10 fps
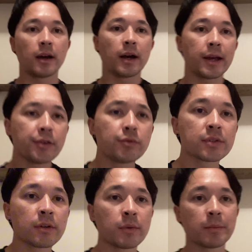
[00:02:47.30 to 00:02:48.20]
I
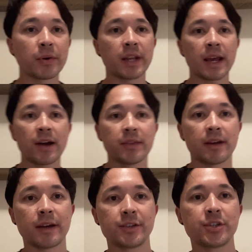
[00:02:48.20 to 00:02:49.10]
also want to point out that
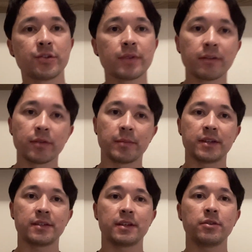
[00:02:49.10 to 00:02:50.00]
I string for
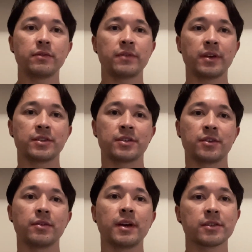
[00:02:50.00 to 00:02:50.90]
myself,
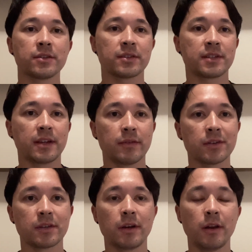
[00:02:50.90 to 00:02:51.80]
so that's going to save
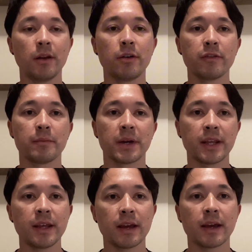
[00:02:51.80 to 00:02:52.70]
us a lot of
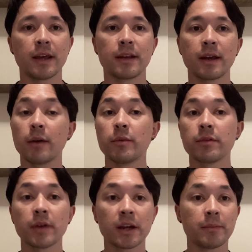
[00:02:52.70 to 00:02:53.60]
money, and I would
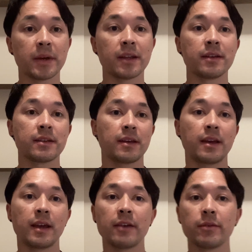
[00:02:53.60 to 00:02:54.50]
recommend
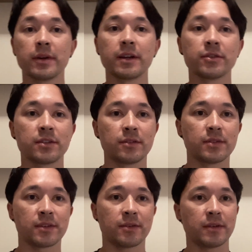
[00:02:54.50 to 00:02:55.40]
everyone else do
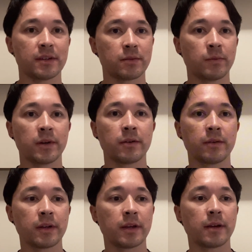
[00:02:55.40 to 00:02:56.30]
so as well.
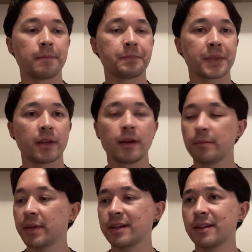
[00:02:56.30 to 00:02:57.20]

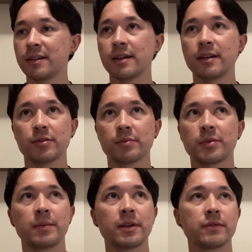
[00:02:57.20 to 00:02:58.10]
Back in the day, this was
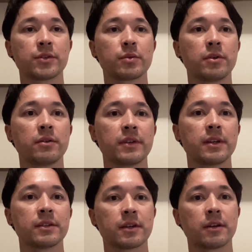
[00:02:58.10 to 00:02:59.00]
probably over 12
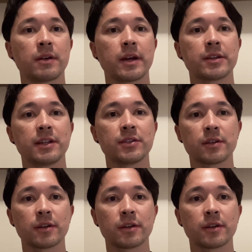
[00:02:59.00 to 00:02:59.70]
years ago, I actually took a